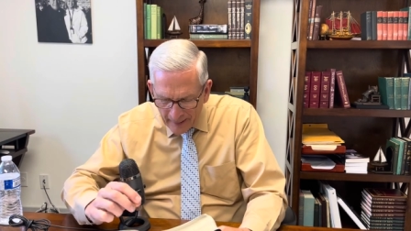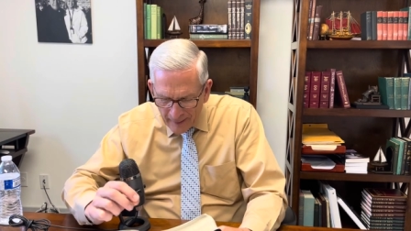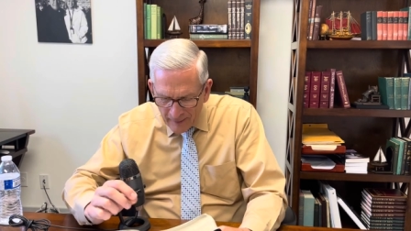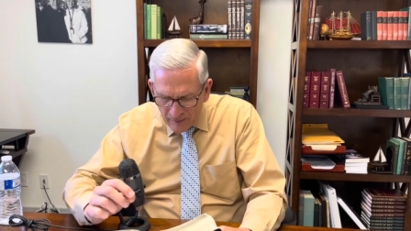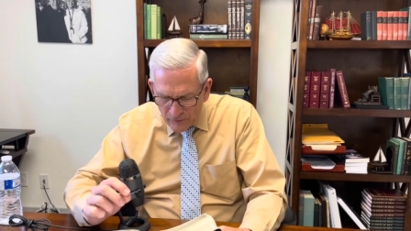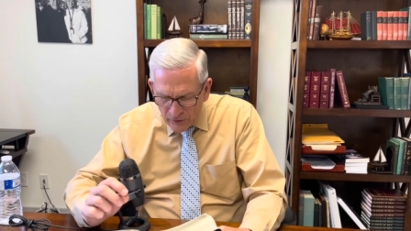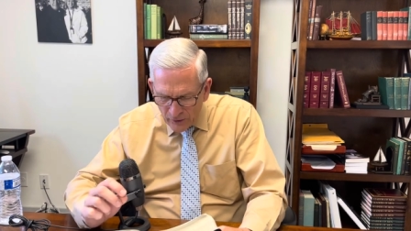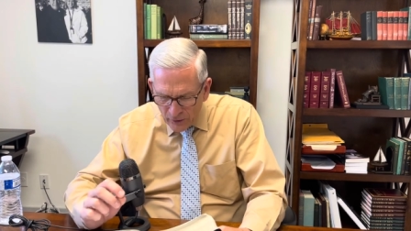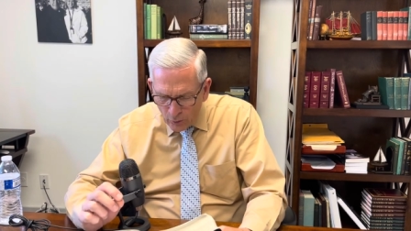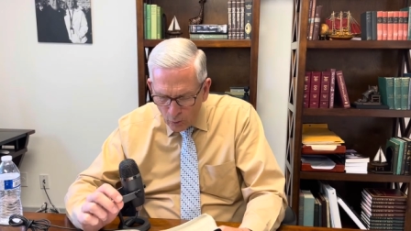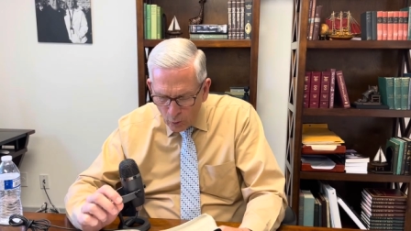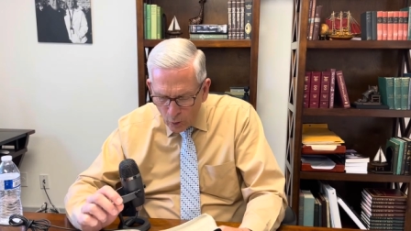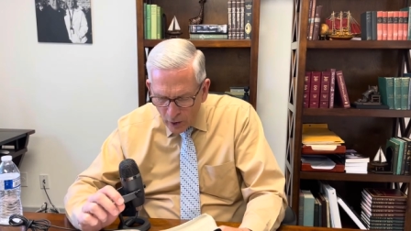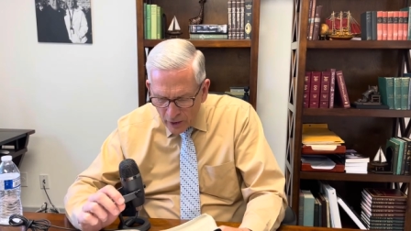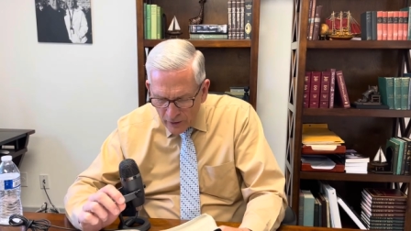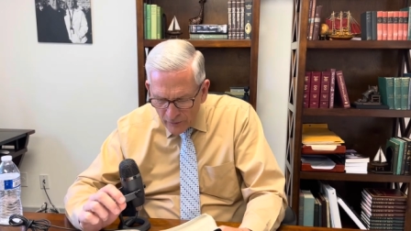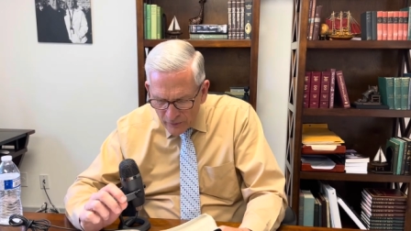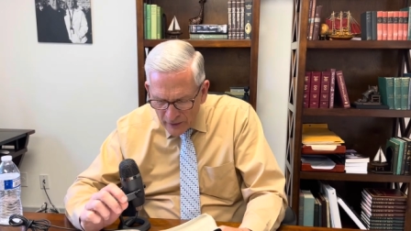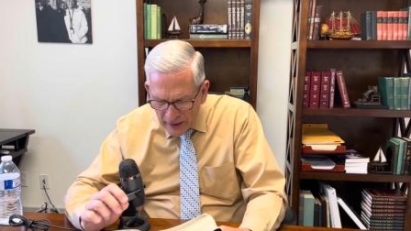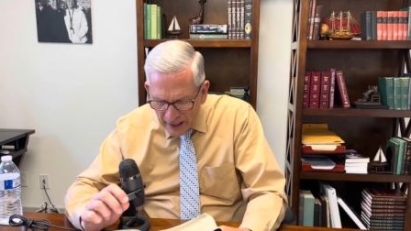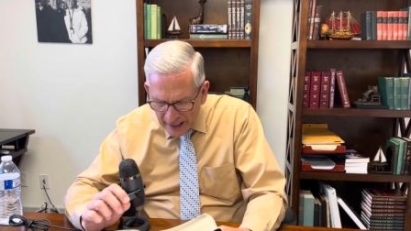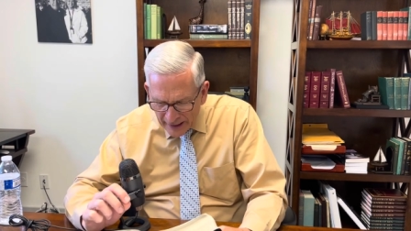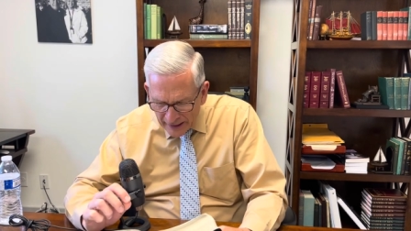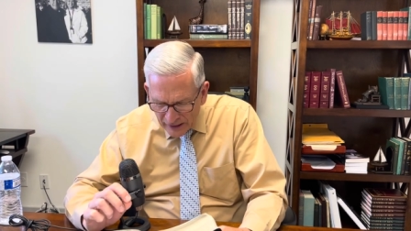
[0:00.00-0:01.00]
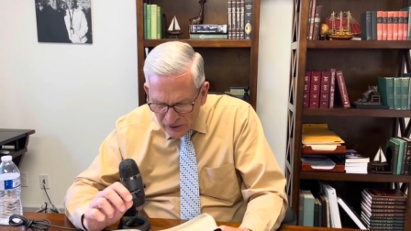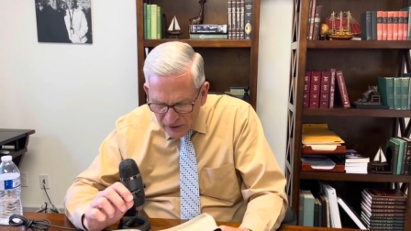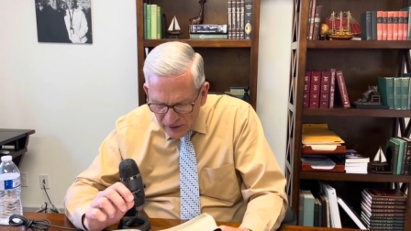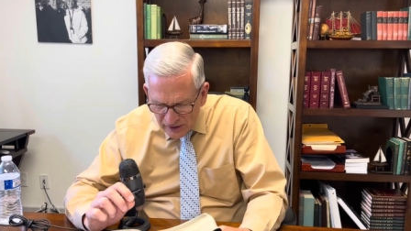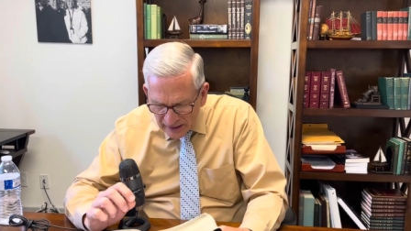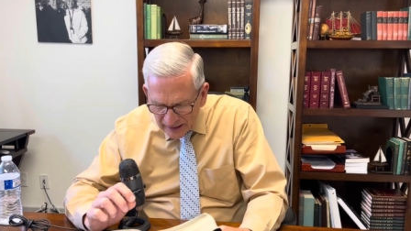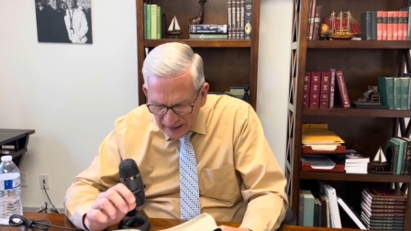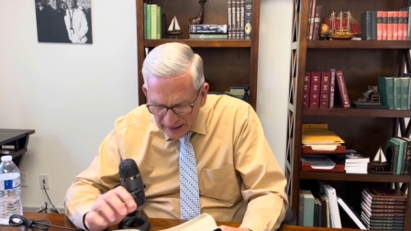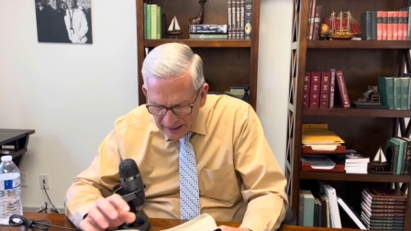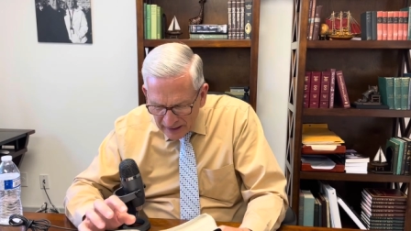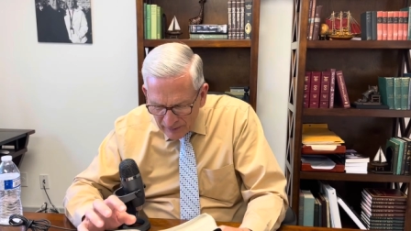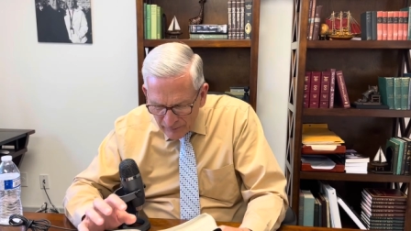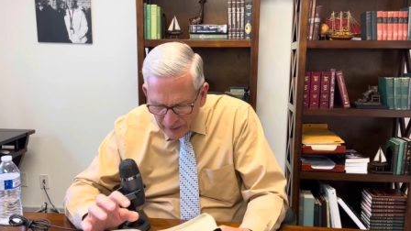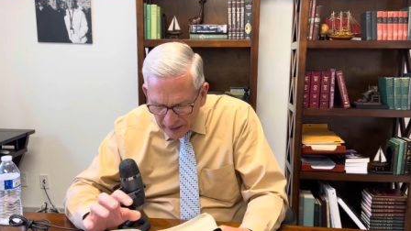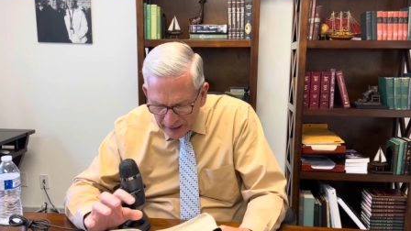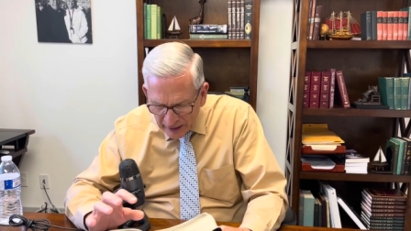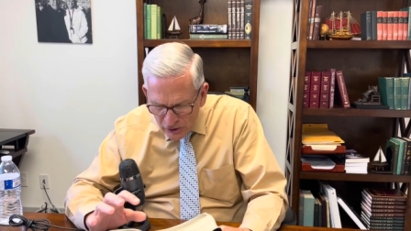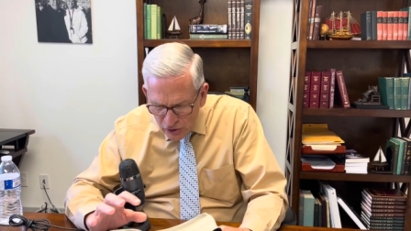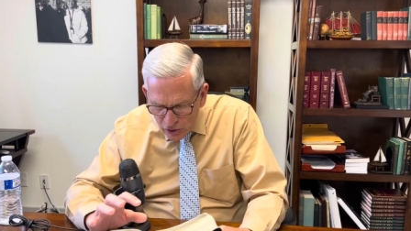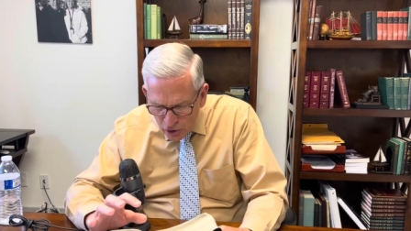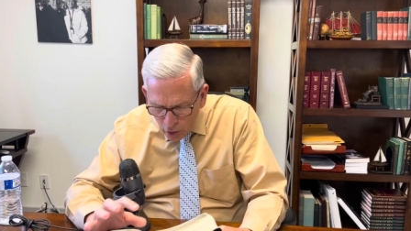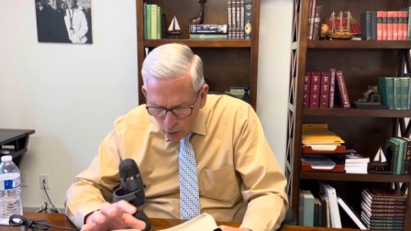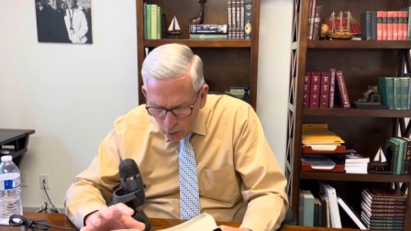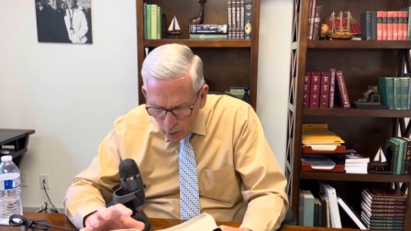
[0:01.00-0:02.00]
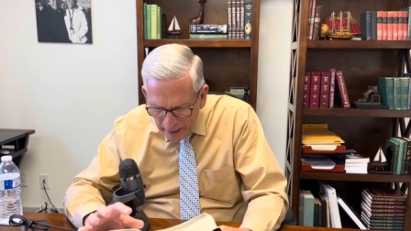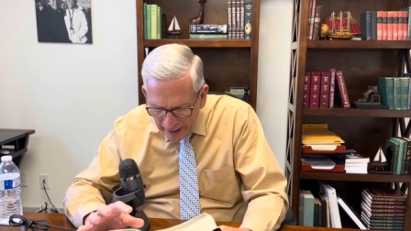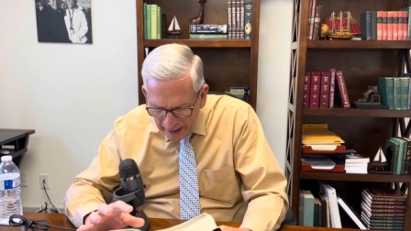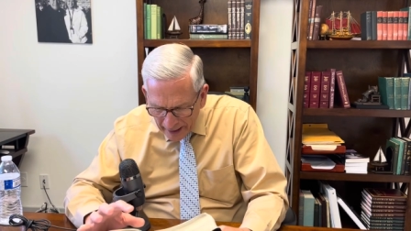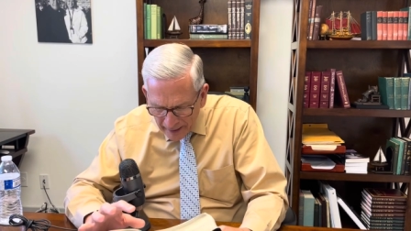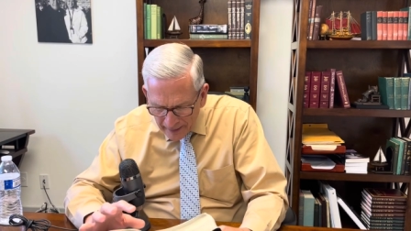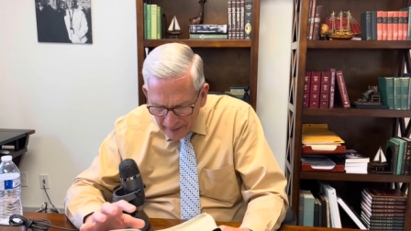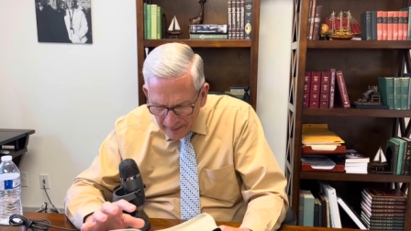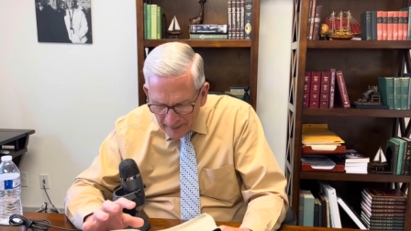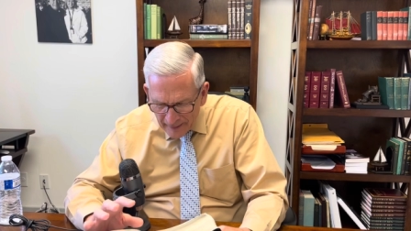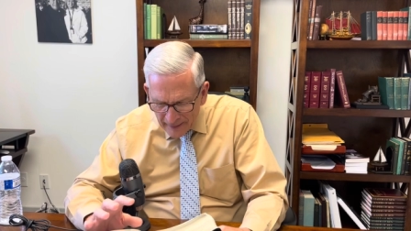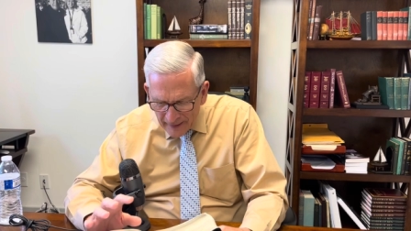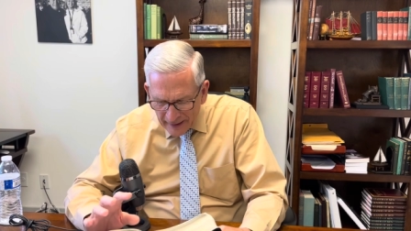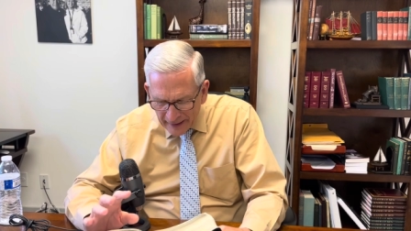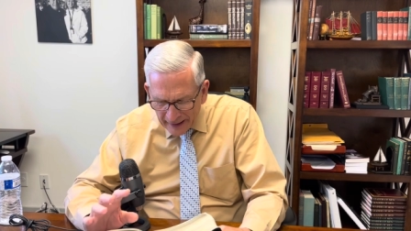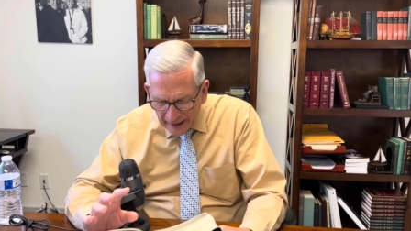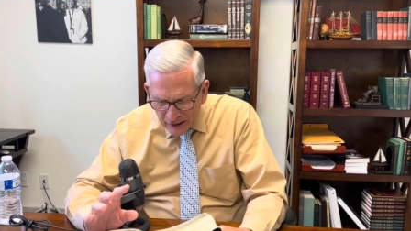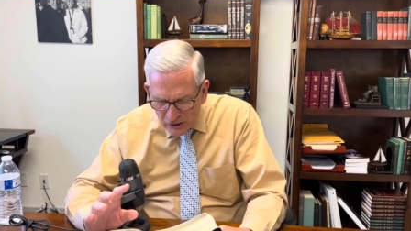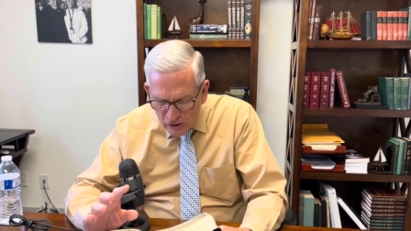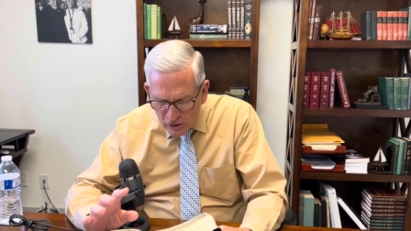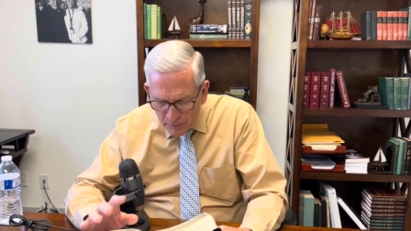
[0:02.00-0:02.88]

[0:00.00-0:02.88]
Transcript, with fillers: For the word of God is living, it's quick, it's